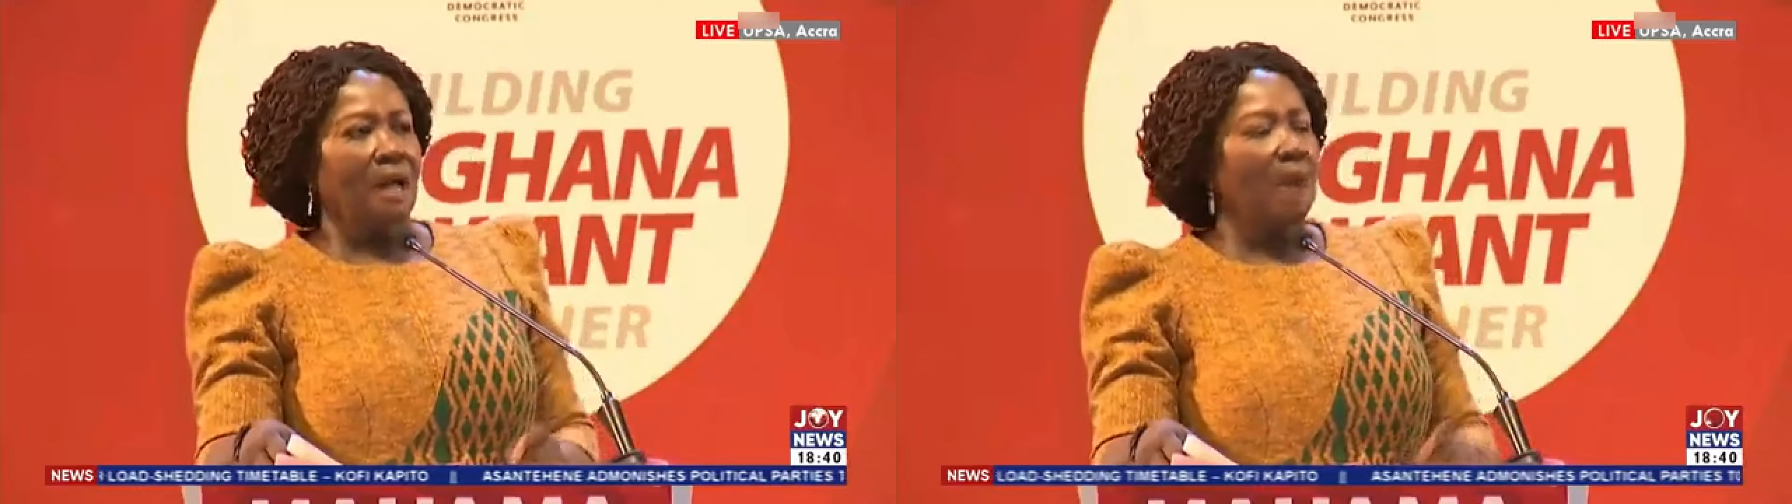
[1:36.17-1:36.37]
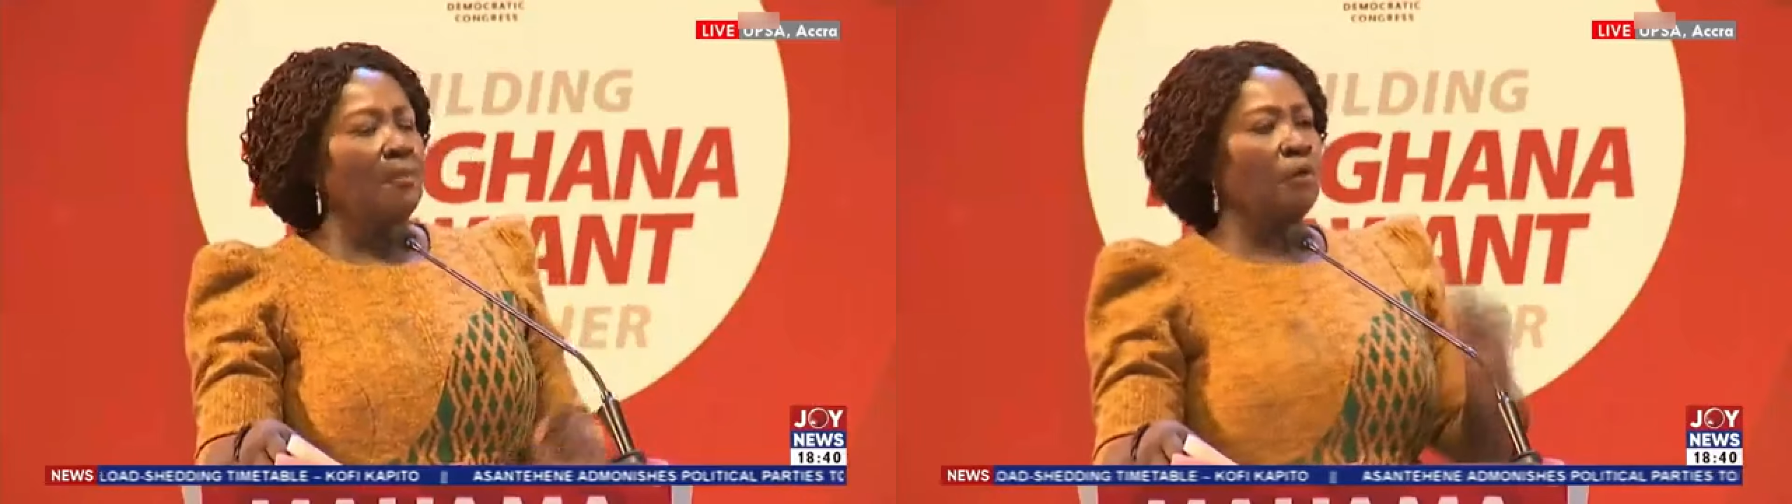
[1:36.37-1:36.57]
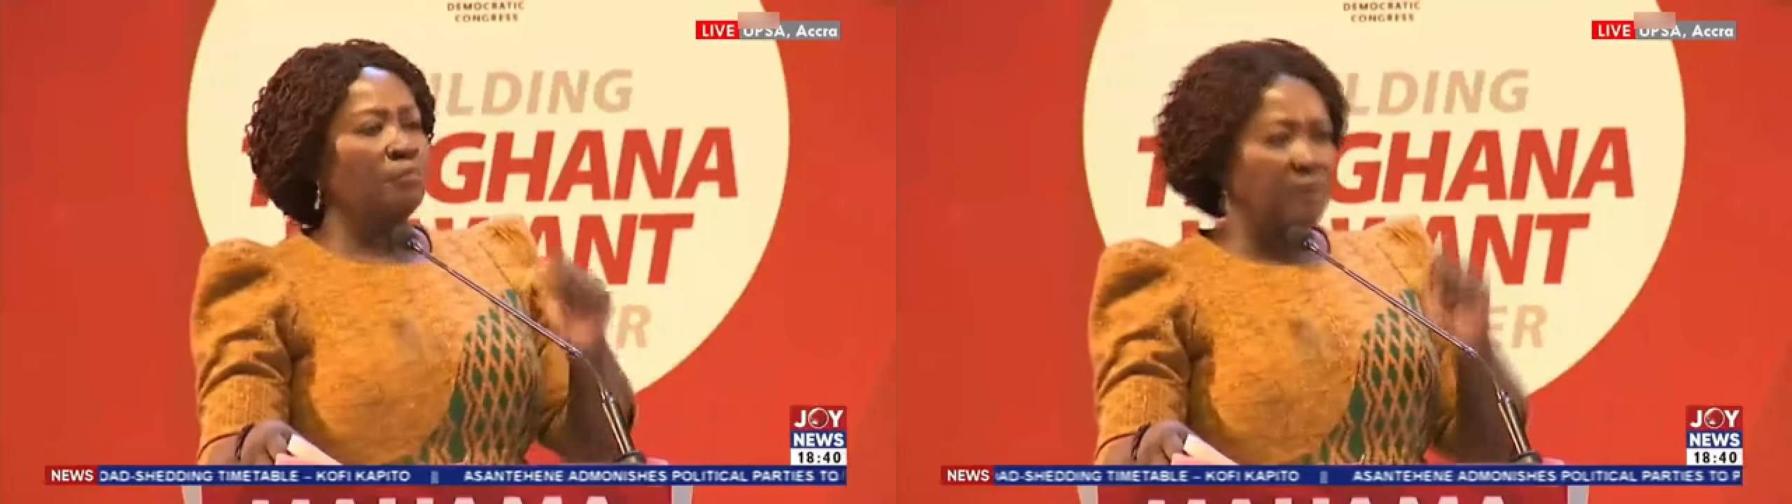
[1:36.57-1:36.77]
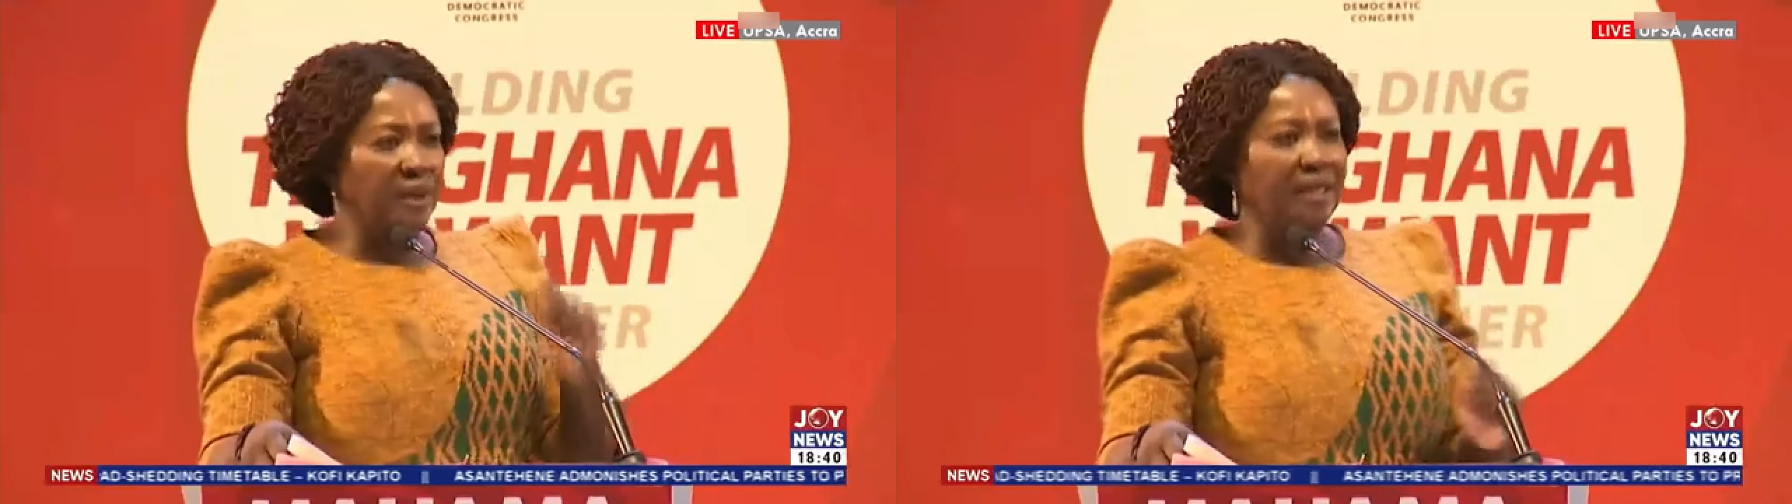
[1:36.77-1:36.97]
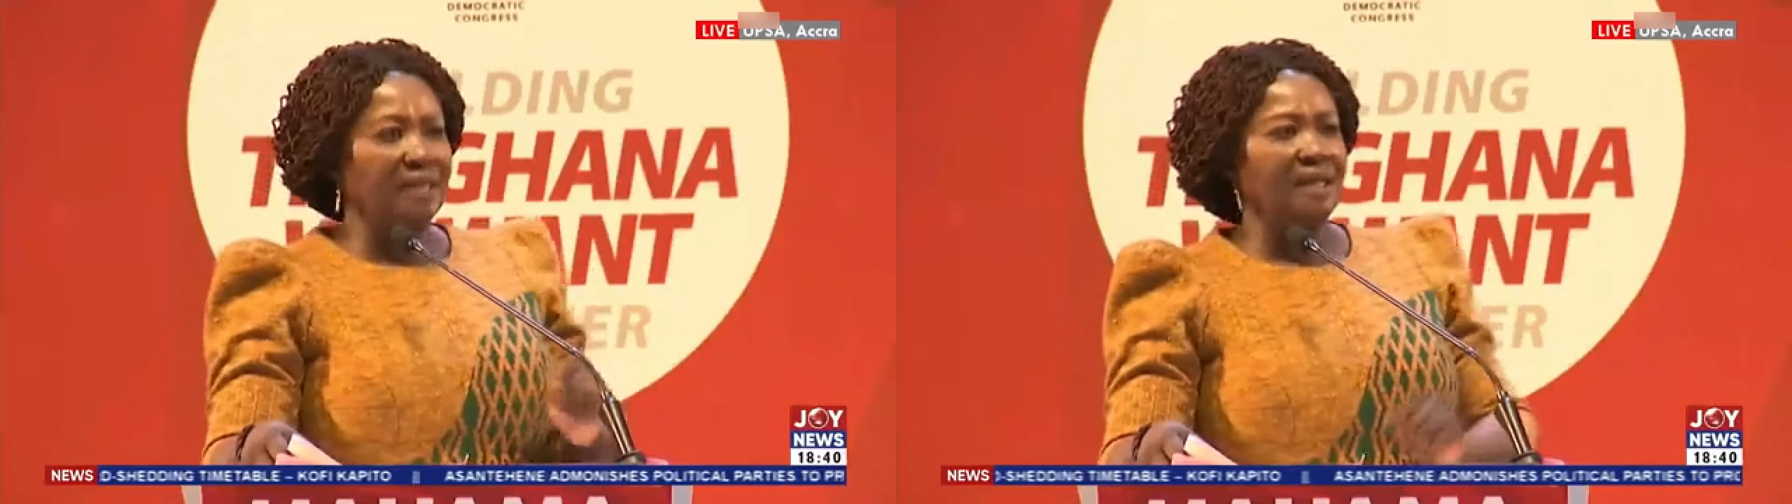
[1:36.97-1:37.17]
about
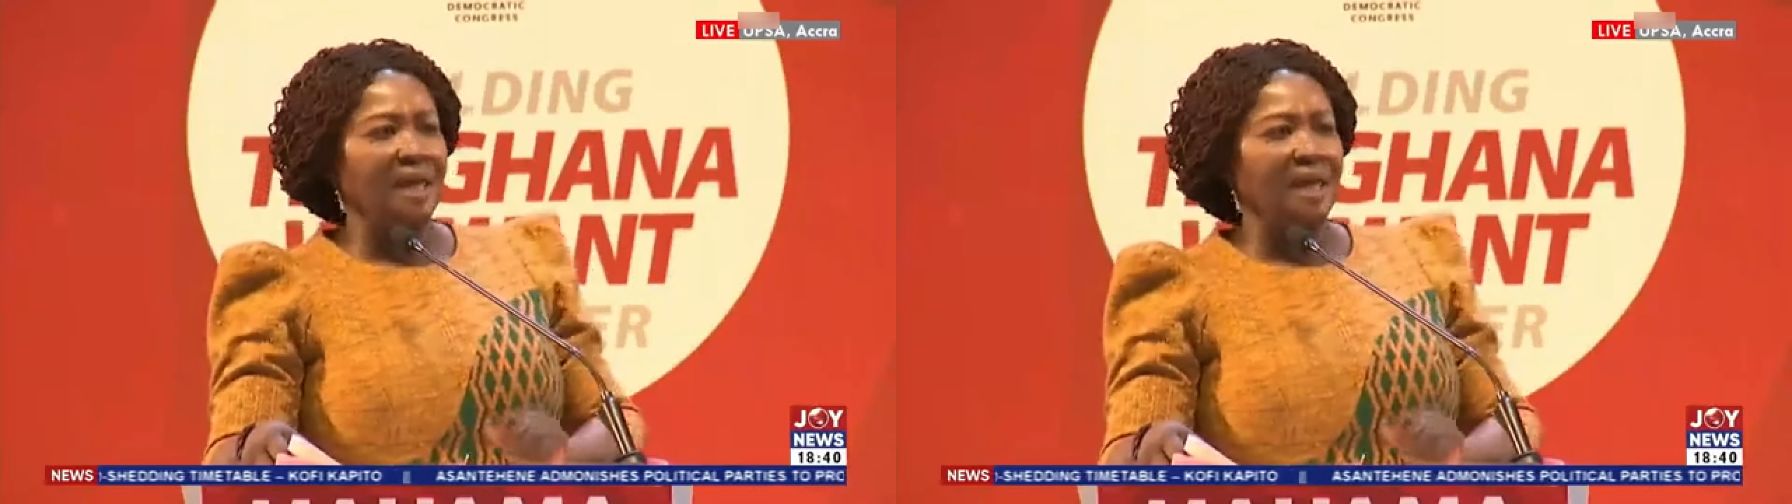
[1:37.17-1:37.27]
bringing the